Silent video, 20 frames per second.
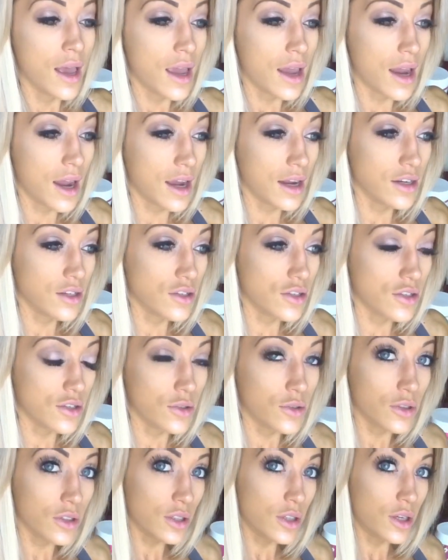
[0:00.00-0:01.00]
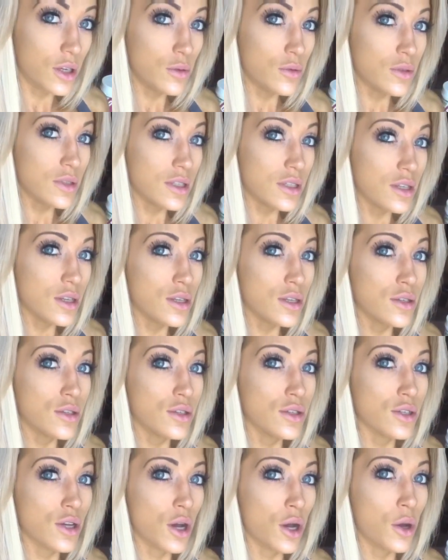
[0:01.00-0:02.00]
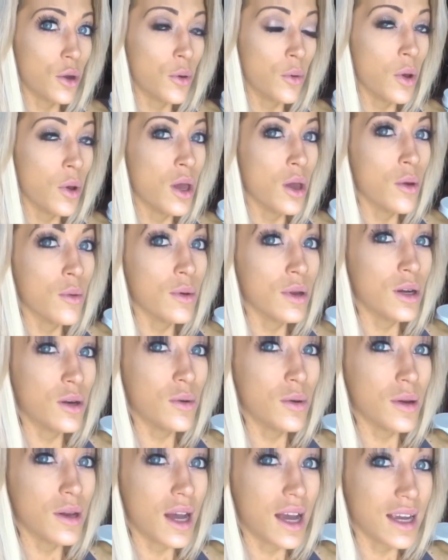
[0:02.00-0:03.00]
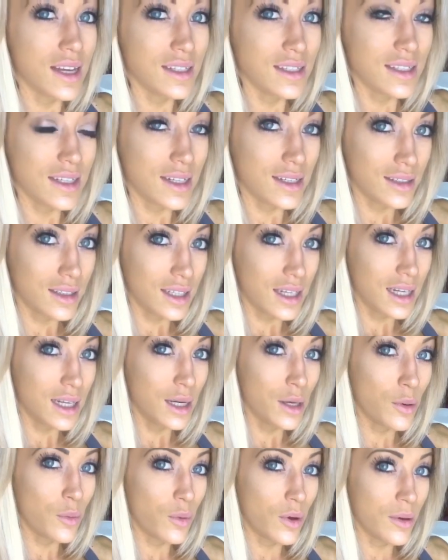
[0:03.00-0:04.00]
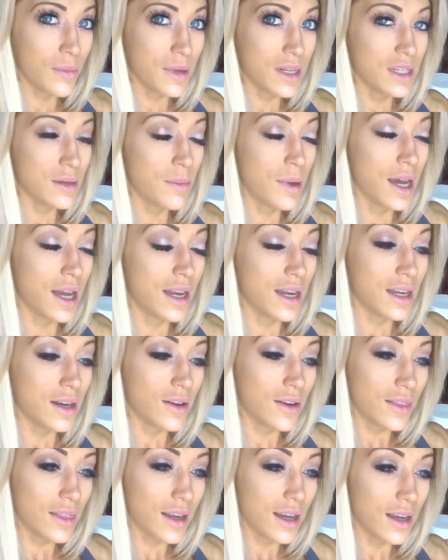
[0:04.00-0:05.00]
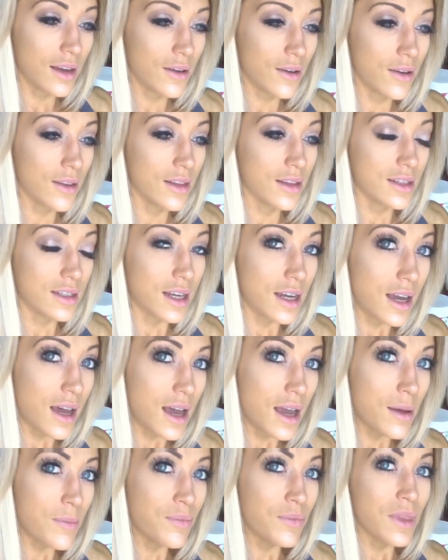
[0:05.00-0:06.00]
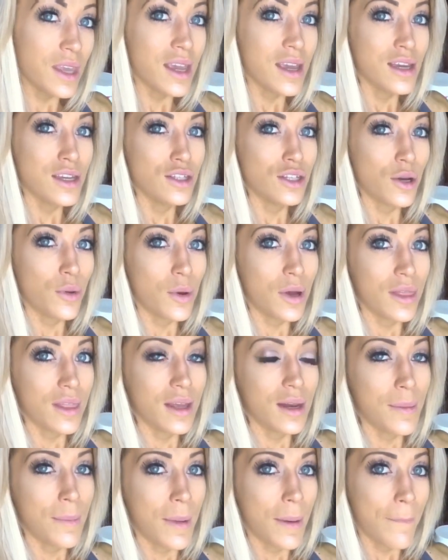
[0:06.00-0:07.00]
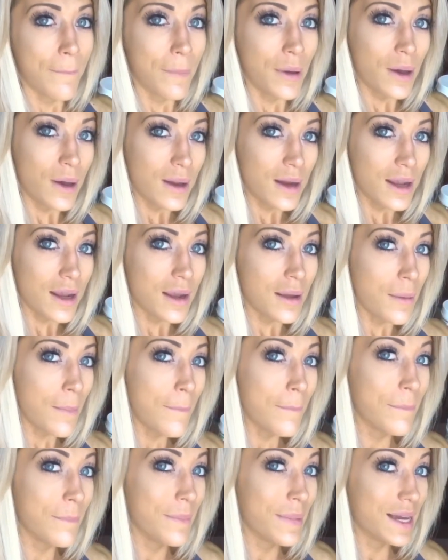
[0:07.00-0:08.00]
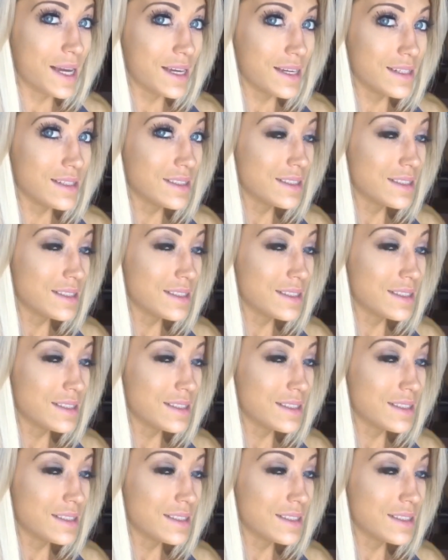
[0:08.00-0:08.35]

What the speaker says: and sucralose, so we don't ideally want me depending on that all the time. Don't want that in my body, but